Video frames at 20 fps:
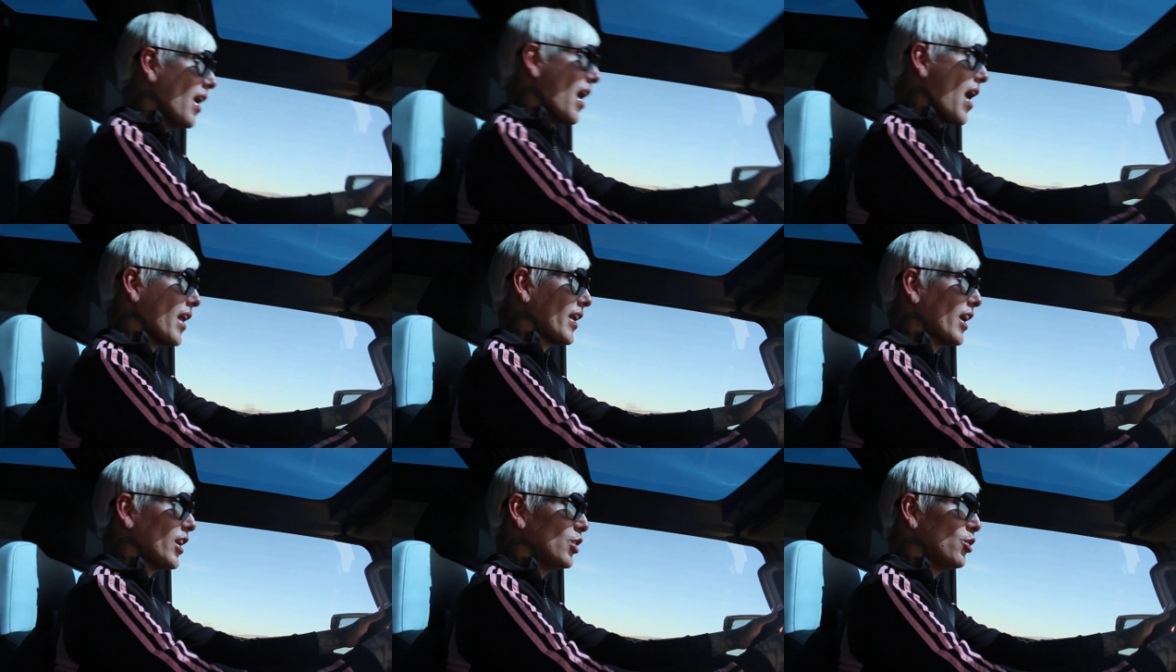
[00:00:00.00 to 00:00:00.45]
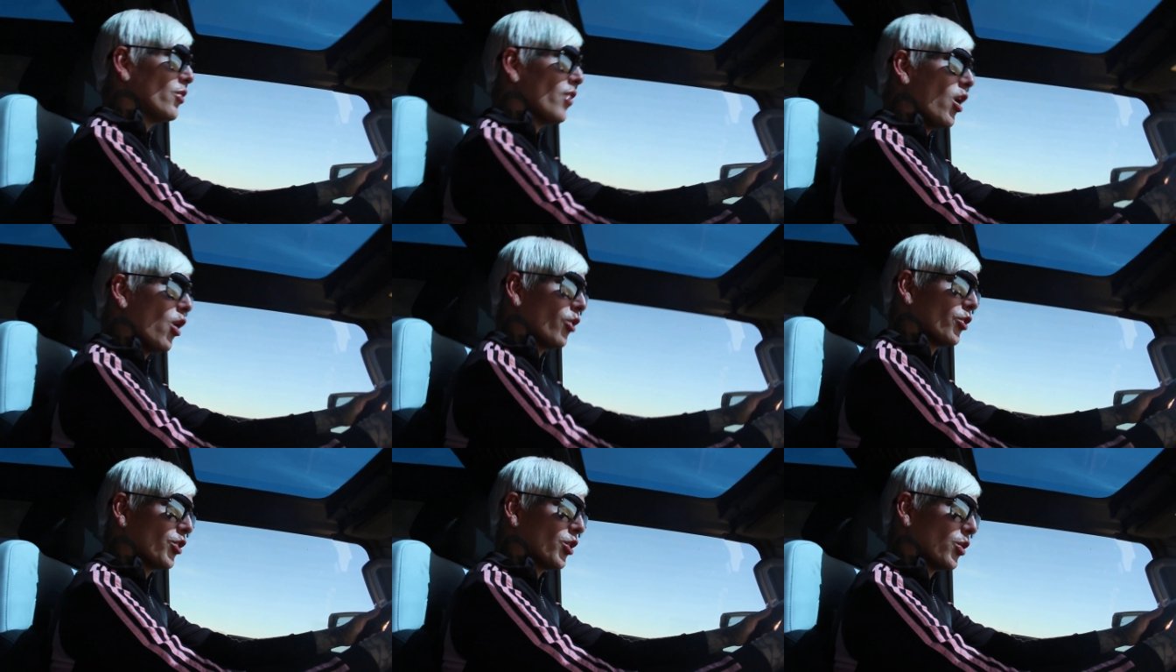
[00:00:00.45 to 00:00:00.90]
And I knew
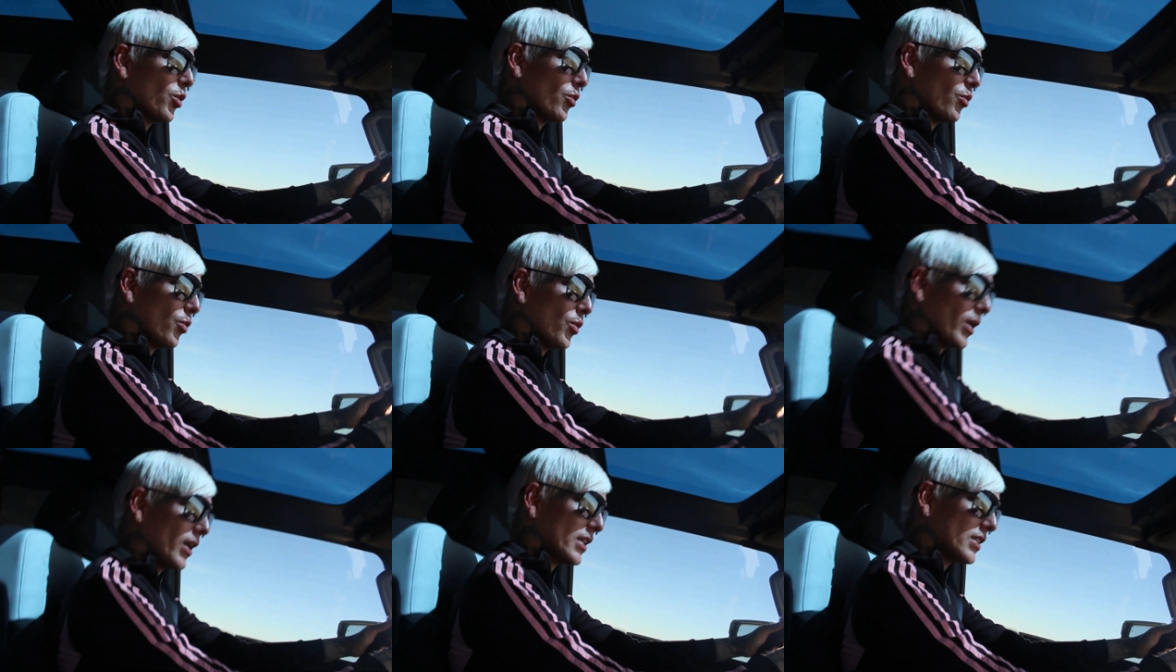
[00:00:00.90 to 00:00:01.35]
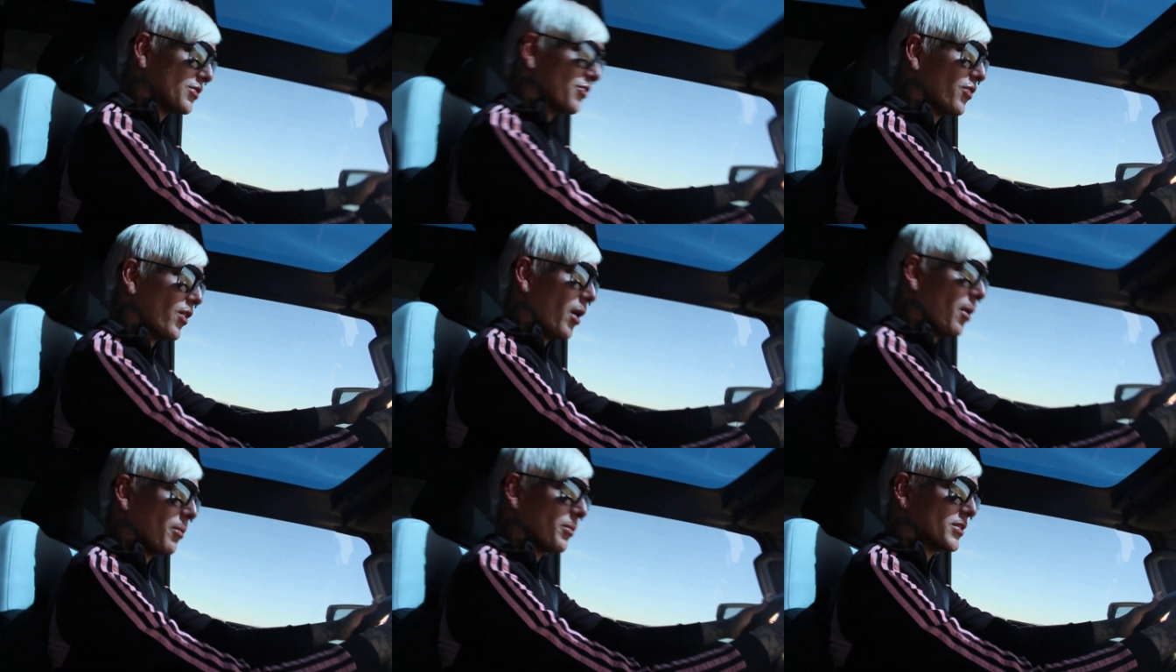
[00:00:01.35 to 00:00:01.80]
the owner was
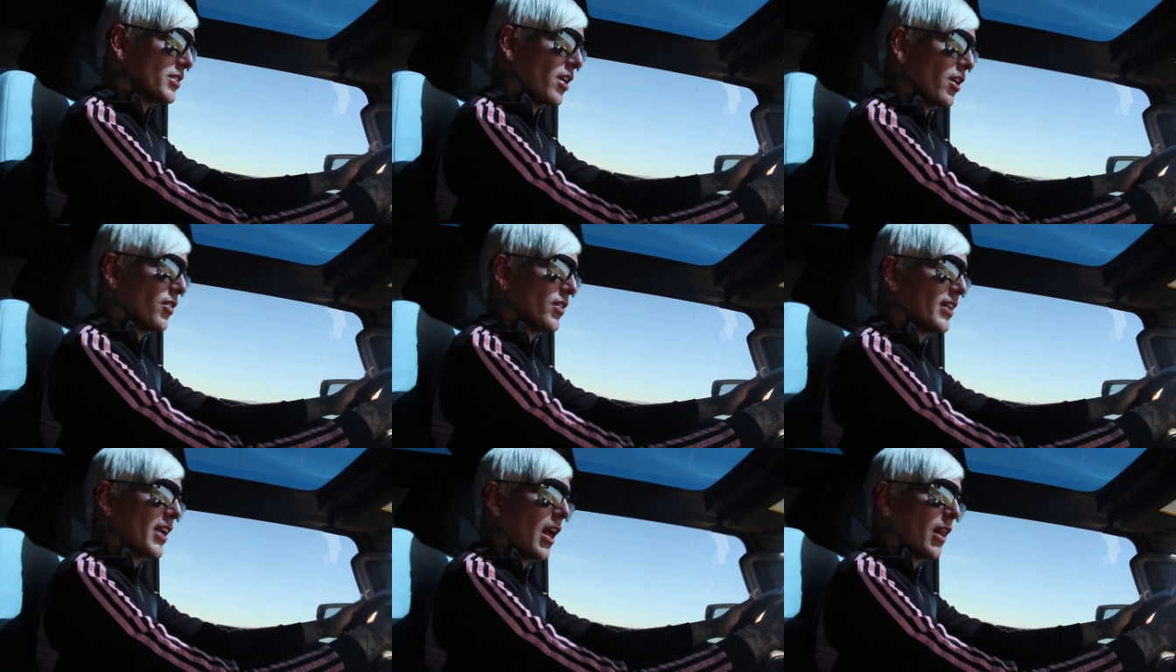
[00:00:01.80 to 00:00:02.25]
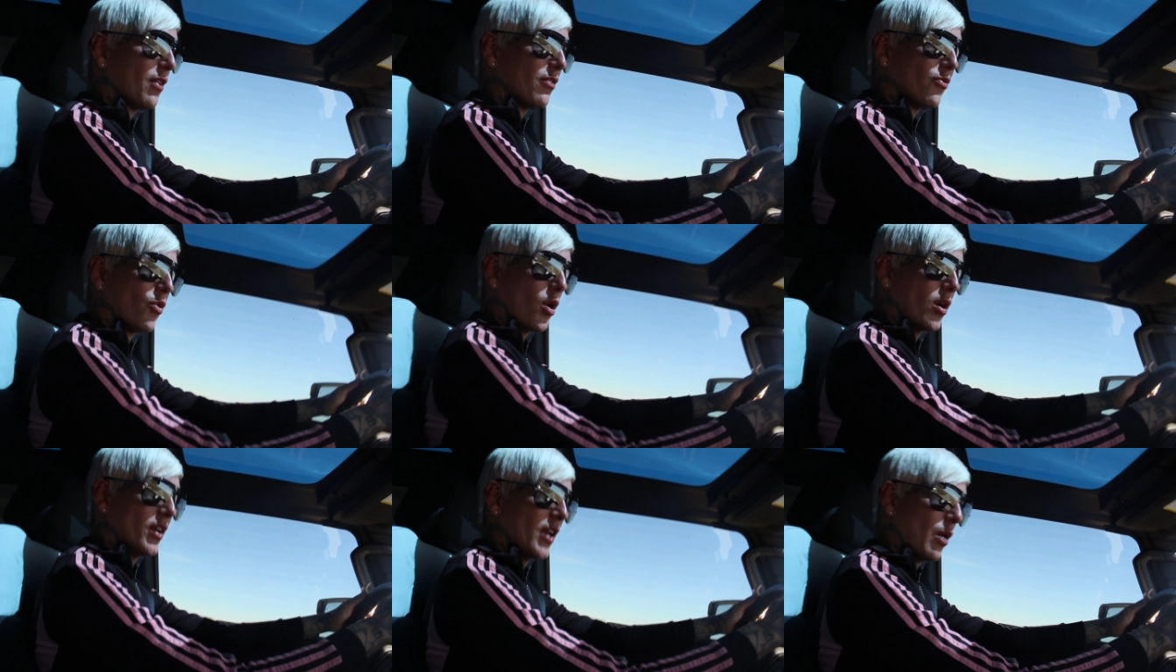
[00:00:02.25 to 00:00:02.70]
from Southern
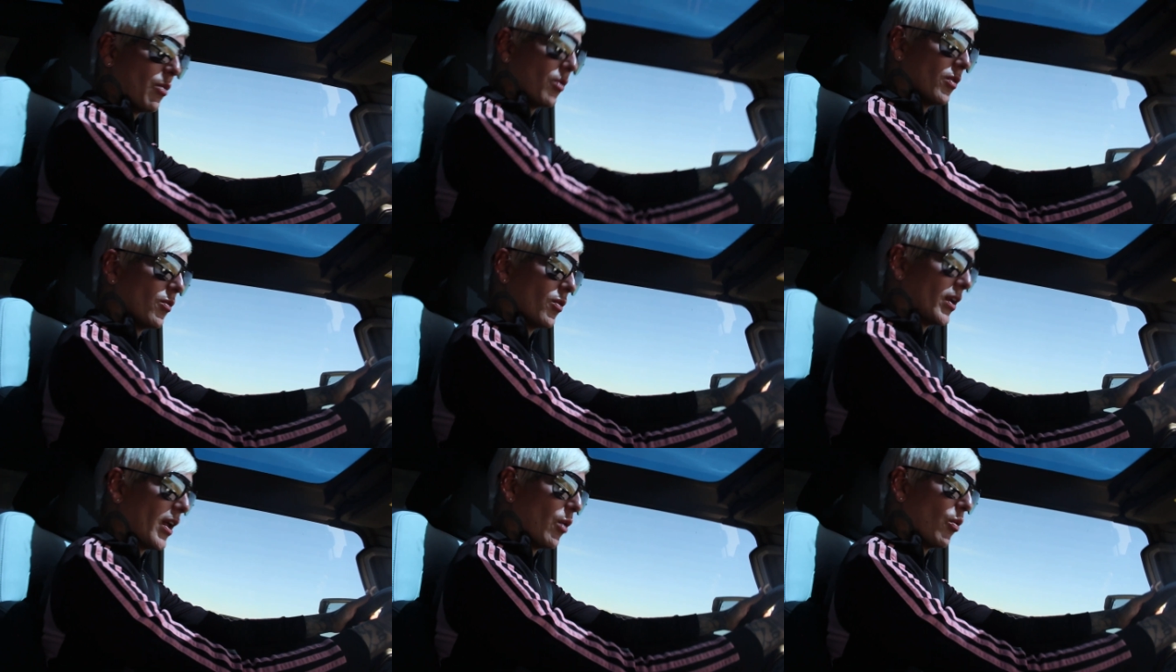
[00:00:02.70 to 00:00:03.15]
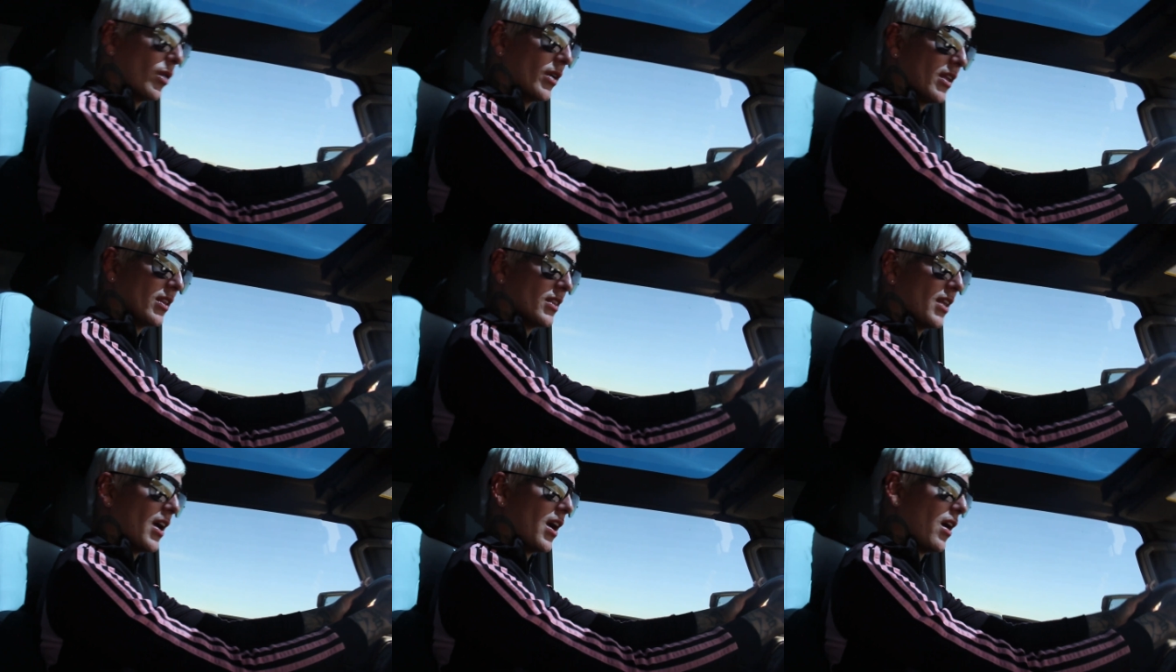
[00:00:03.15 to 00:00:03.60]
California when, when I
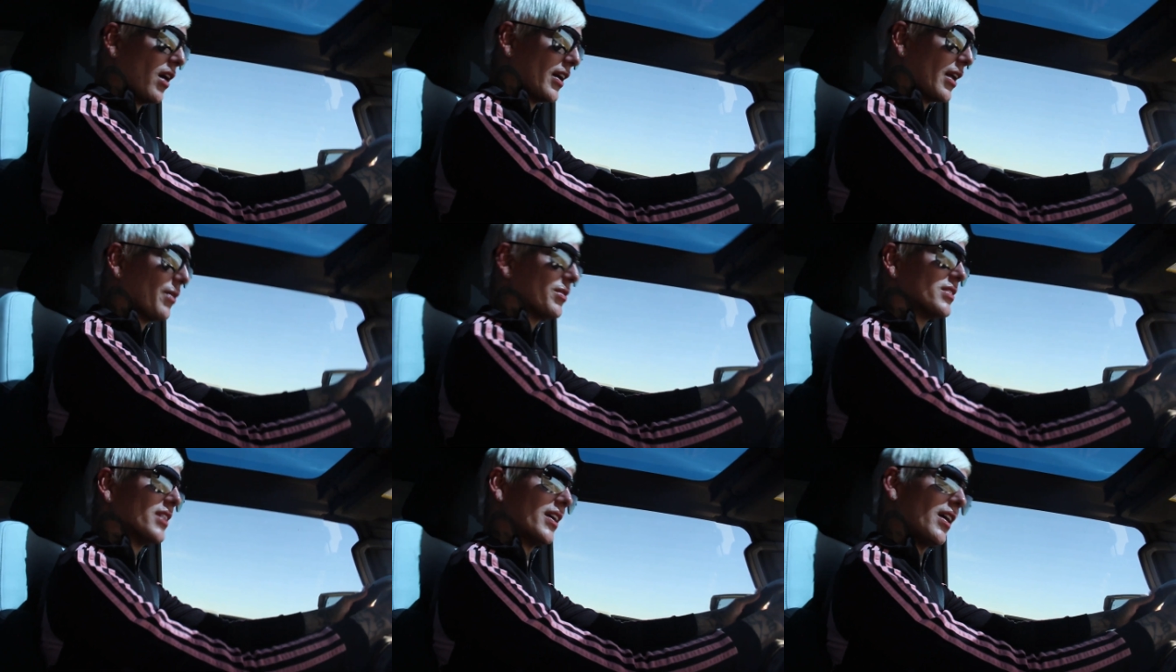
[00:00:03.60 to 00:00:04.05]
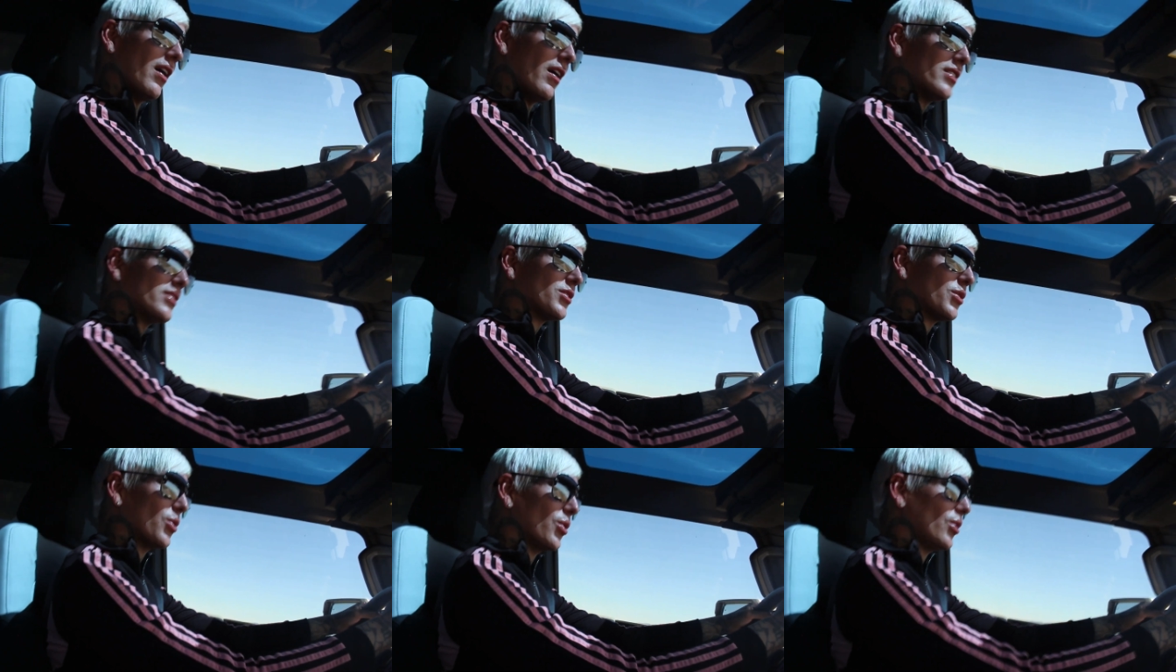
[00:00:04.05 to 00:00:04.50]
went in there, and I was like,
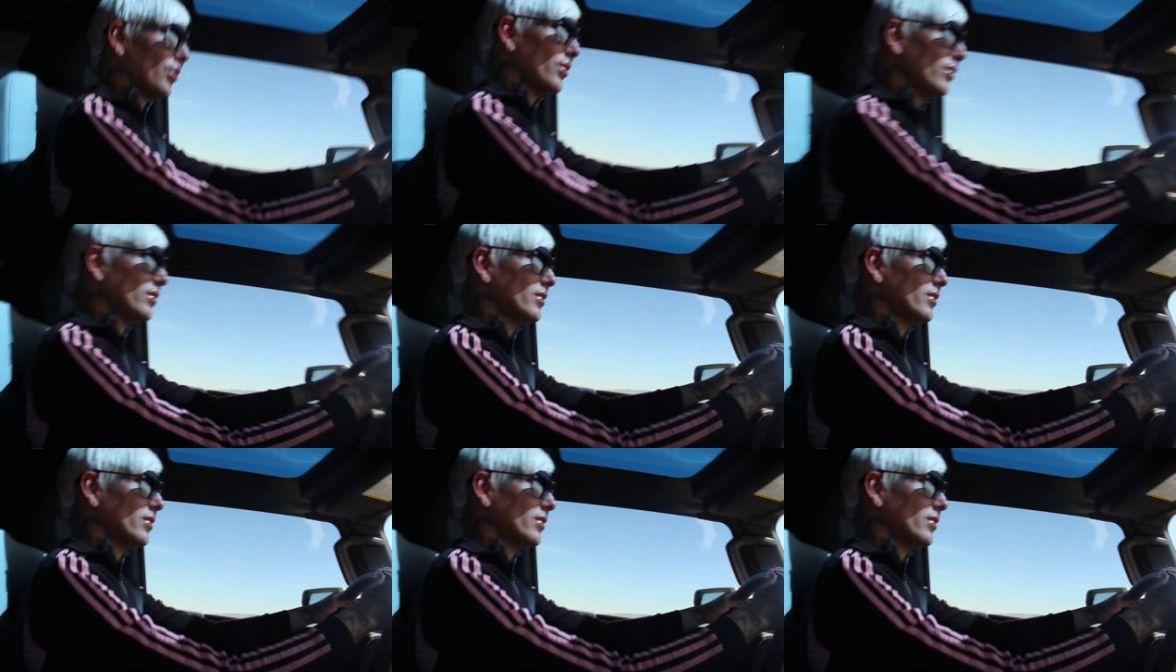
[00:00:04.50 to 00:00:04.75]
oh, it's cool.